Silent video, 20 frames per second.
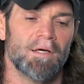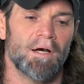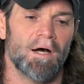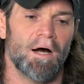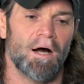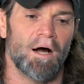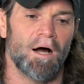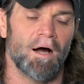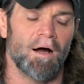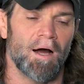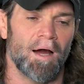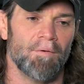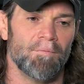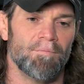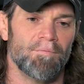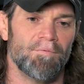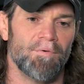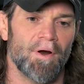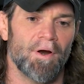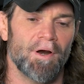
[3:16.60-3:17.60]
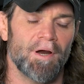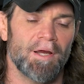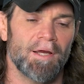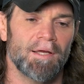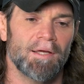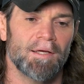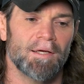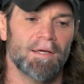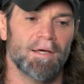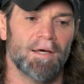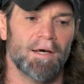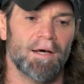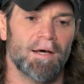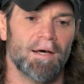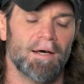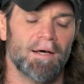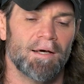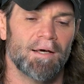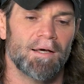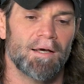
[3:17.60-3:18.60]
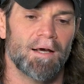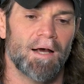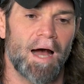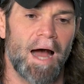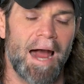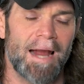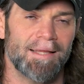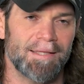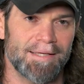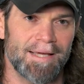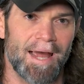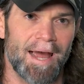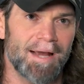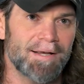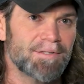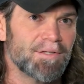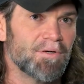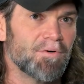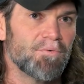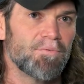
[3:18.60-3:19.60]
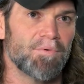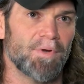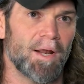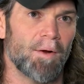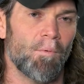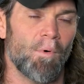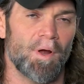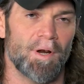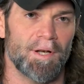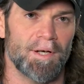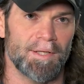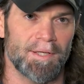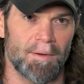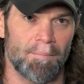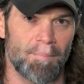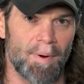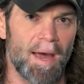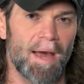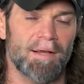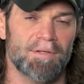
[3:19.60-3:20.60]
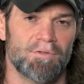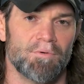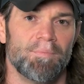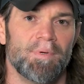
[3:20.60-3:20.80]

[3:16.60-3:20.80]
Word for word: I'm very highly active, and I wanted to get back to